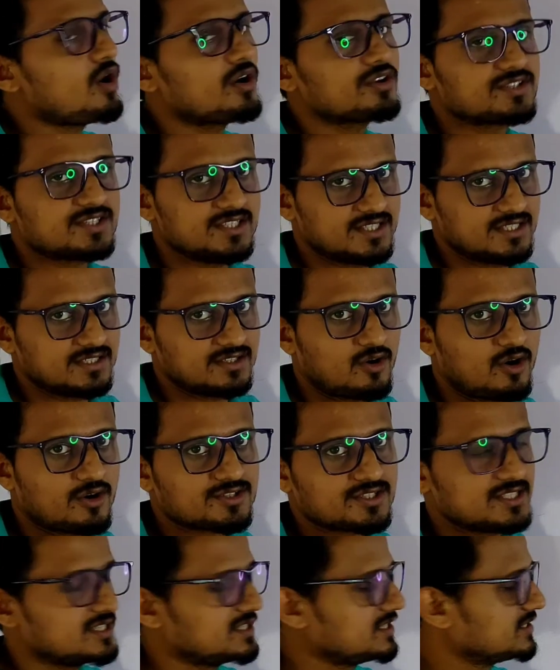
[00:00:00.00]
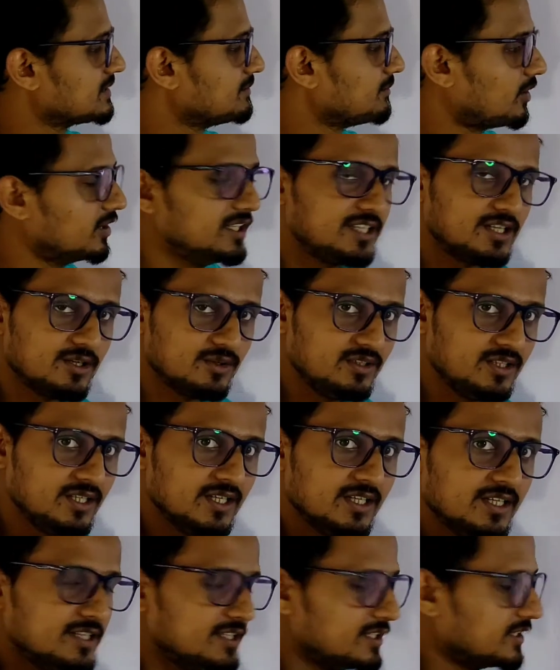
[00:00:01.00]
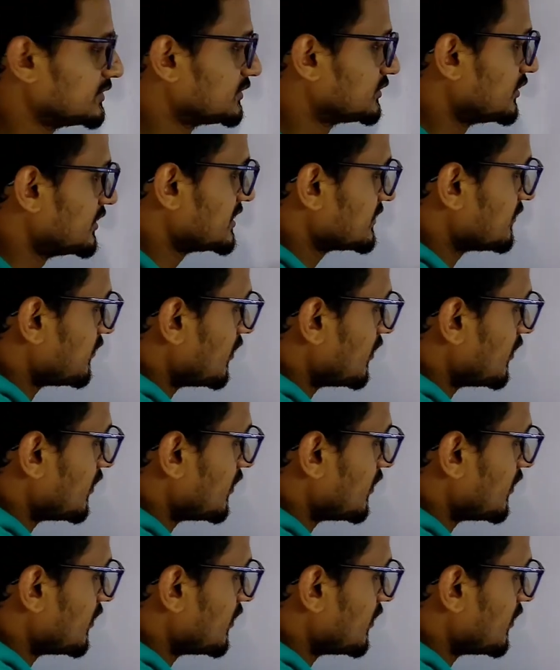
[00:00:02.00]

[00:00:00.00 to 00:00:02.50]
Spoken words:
oxygen is a molecule, so its